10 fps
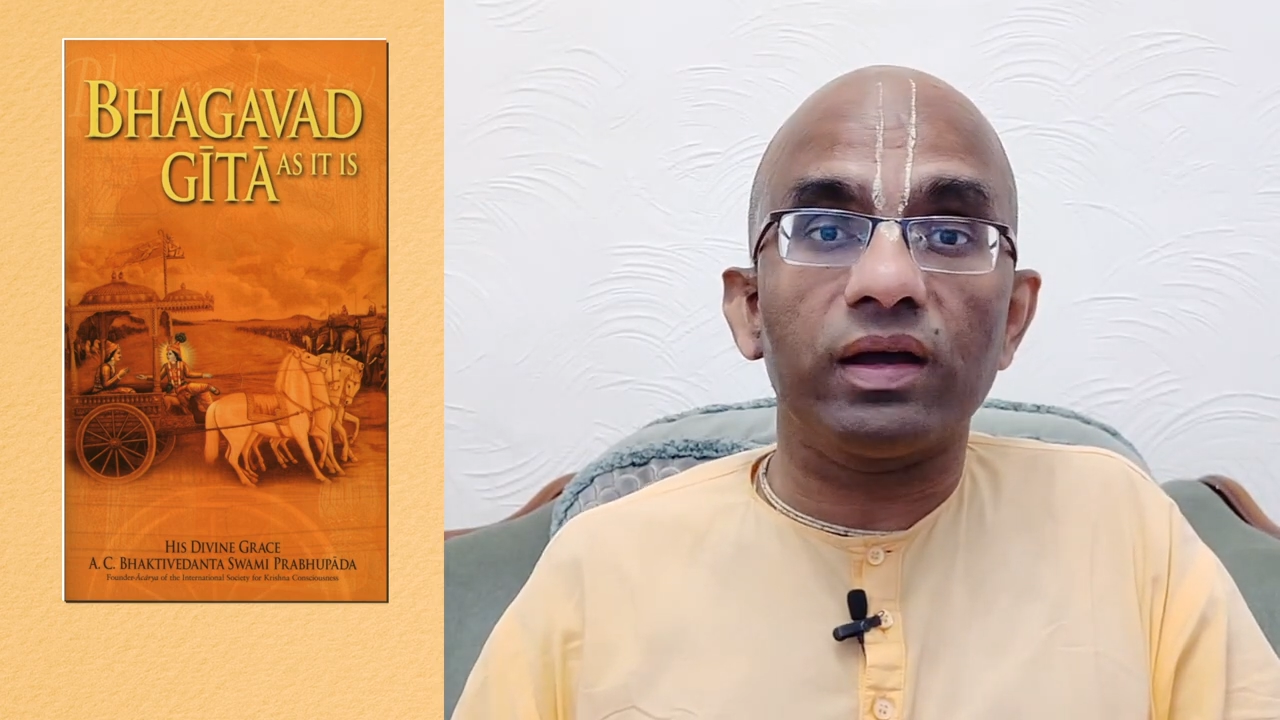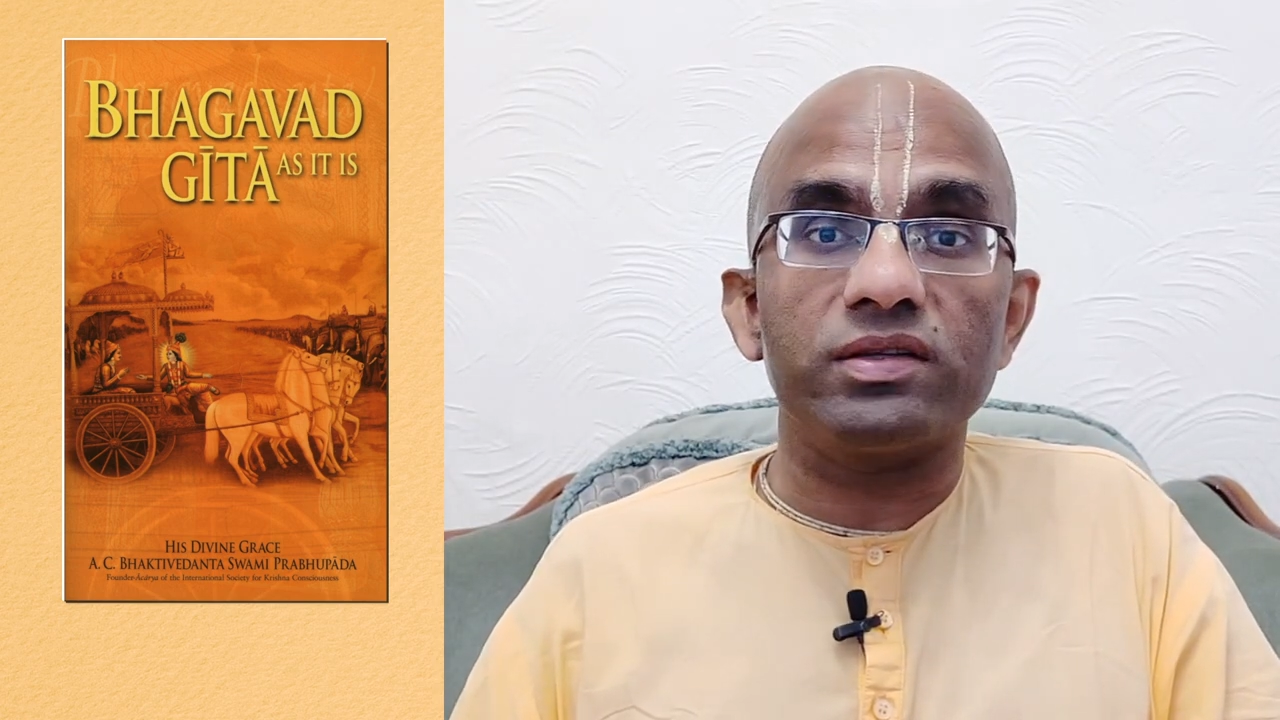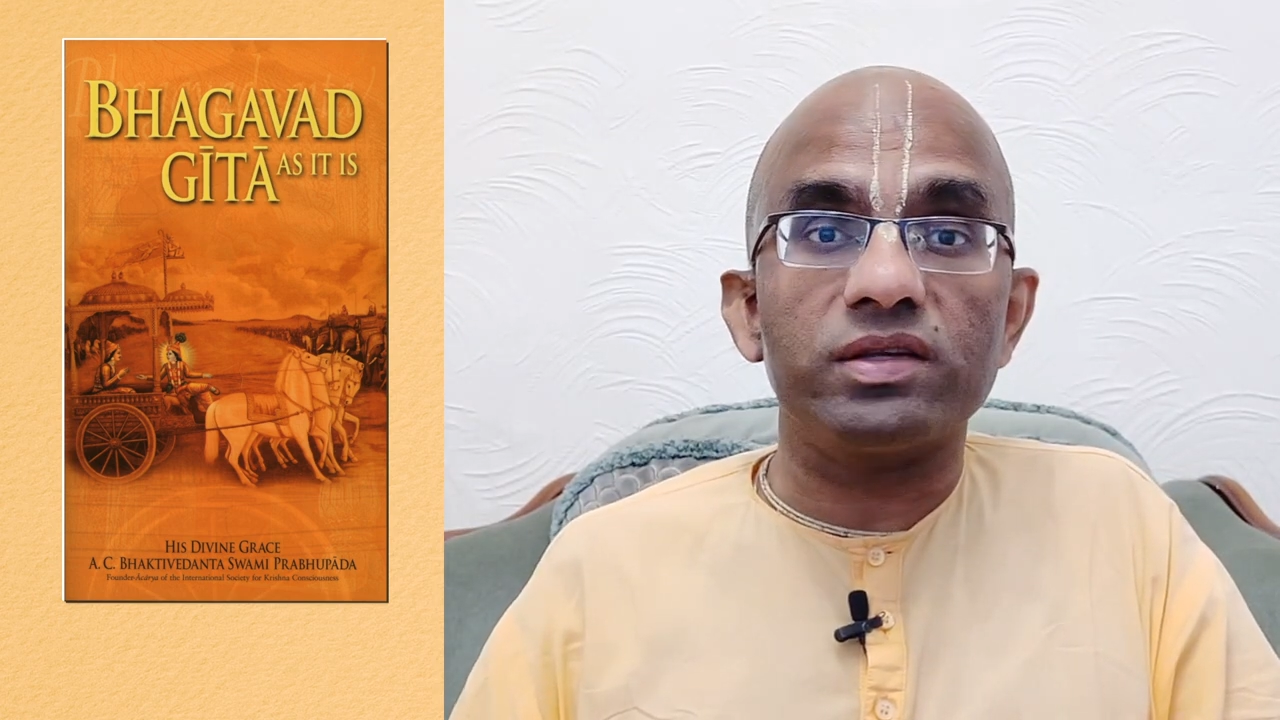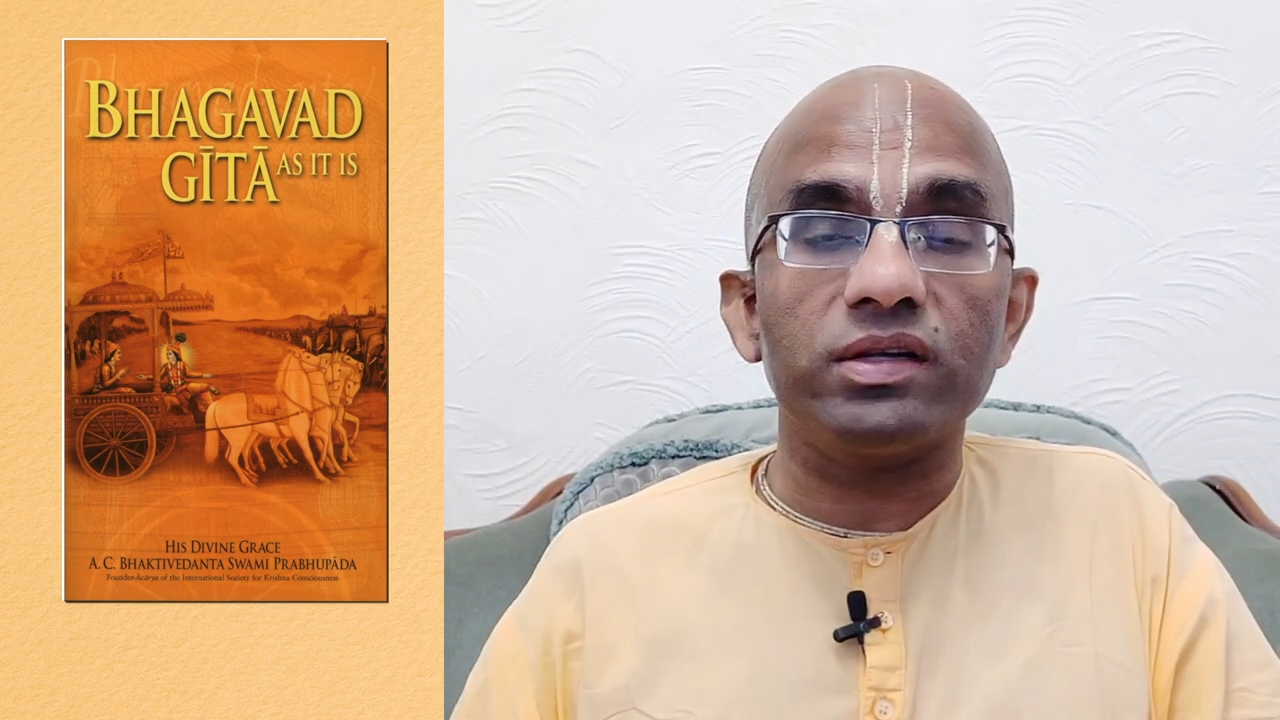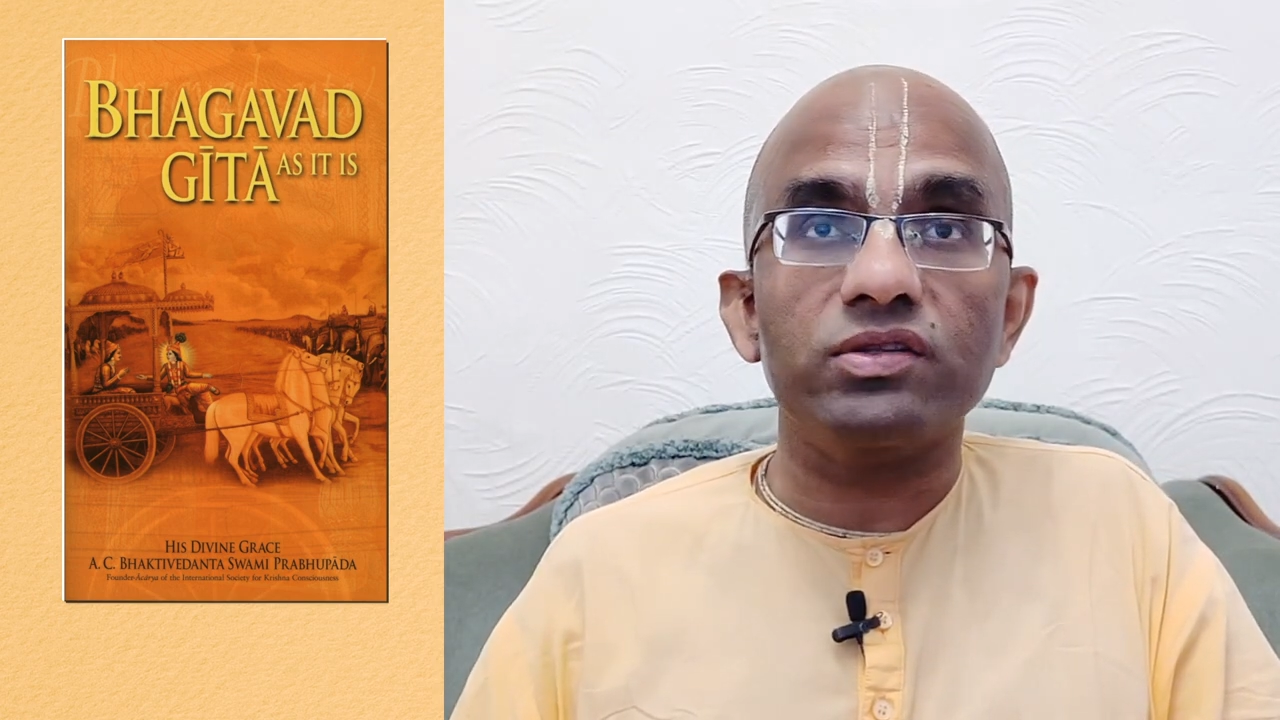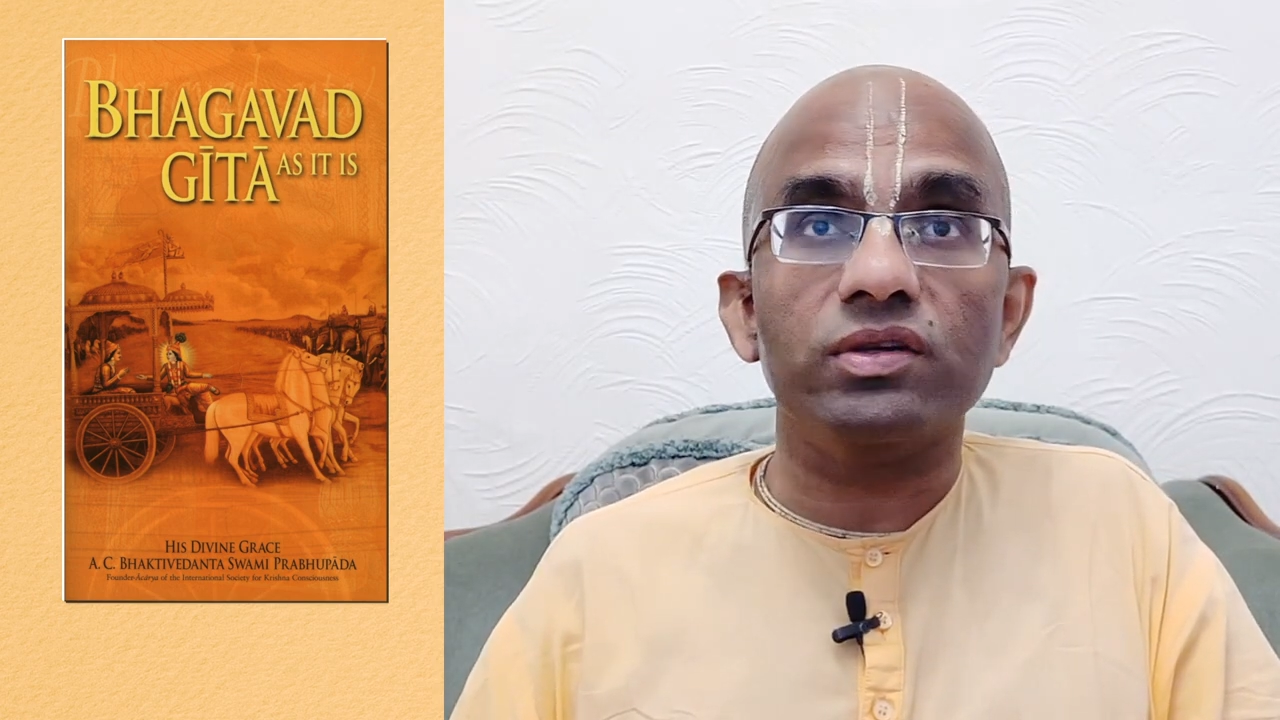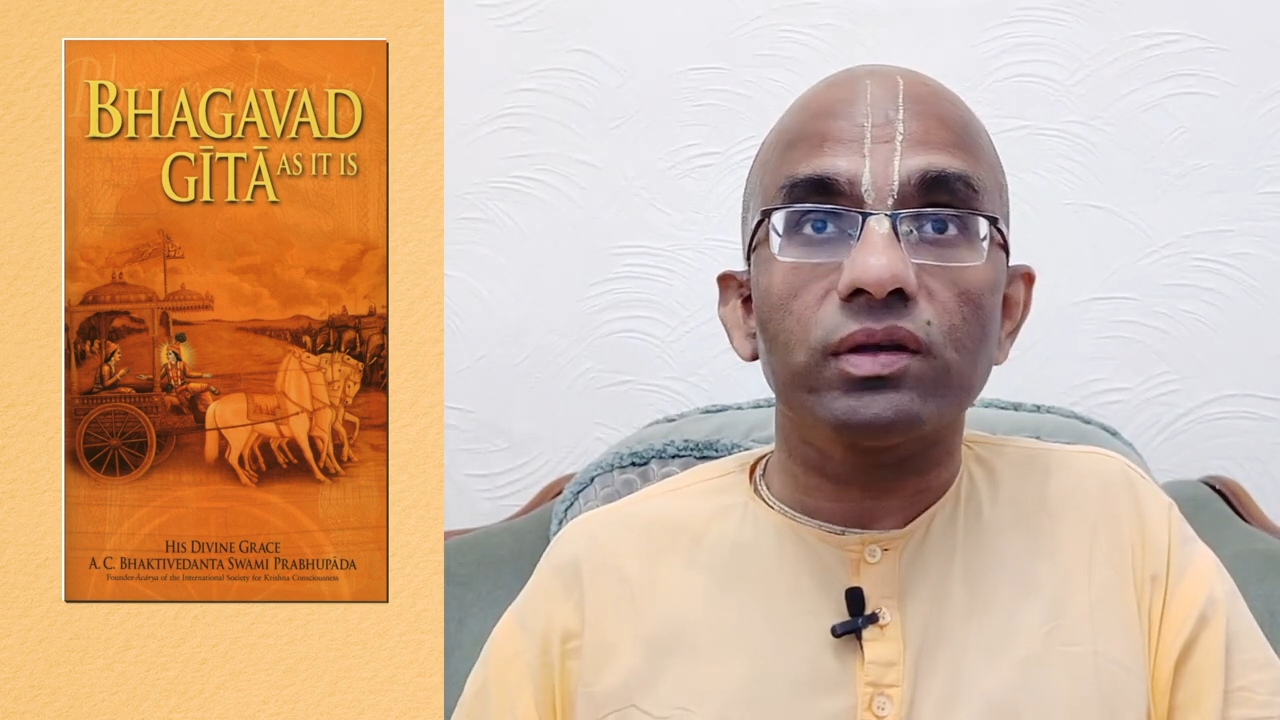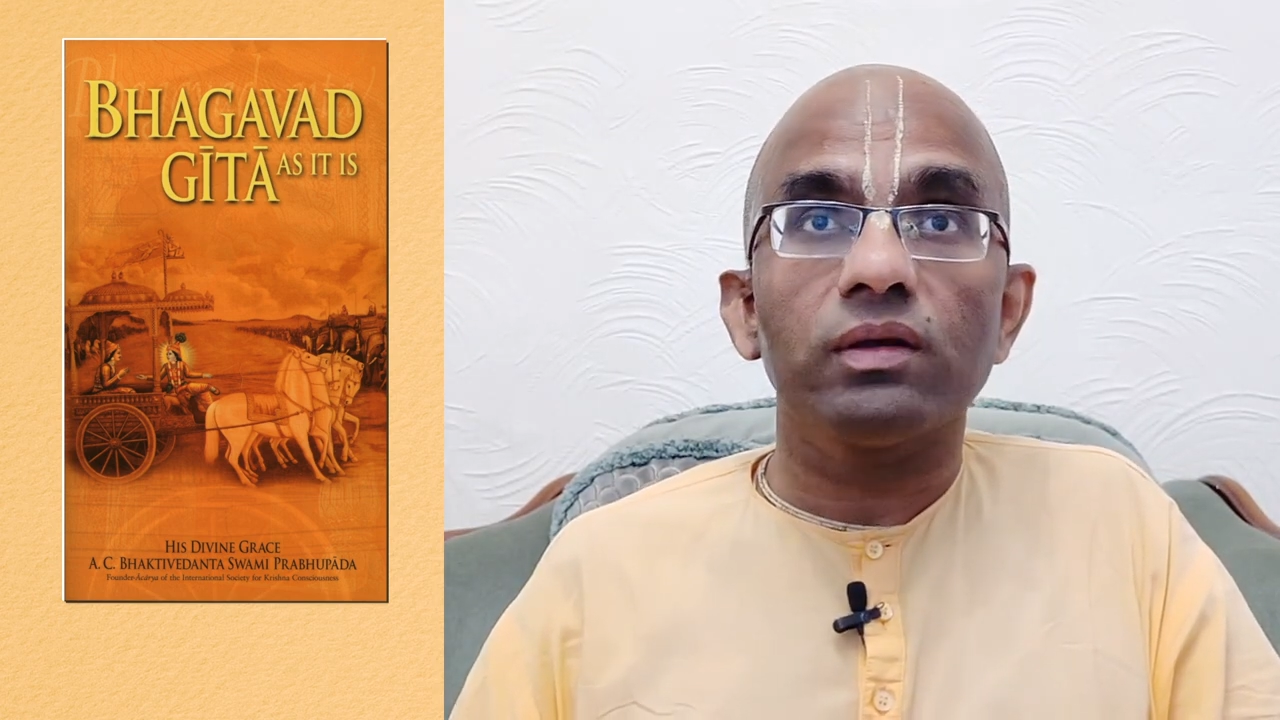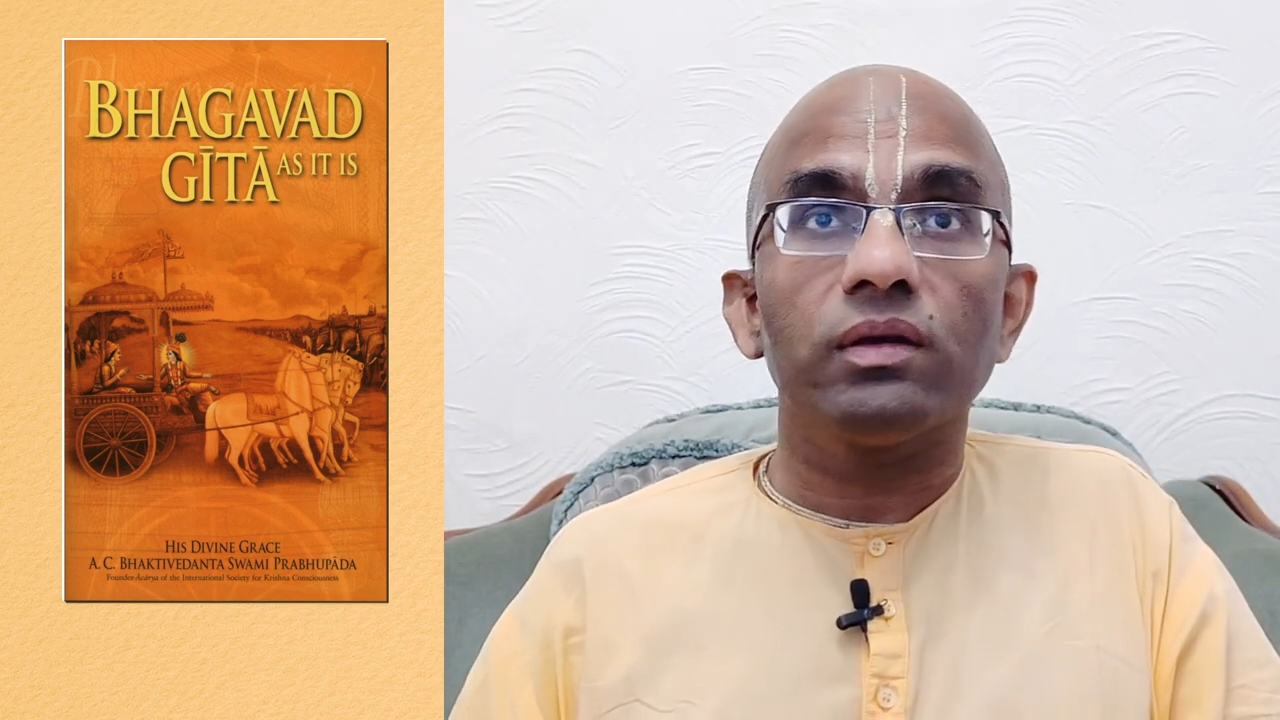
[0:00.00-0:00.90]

ourselves.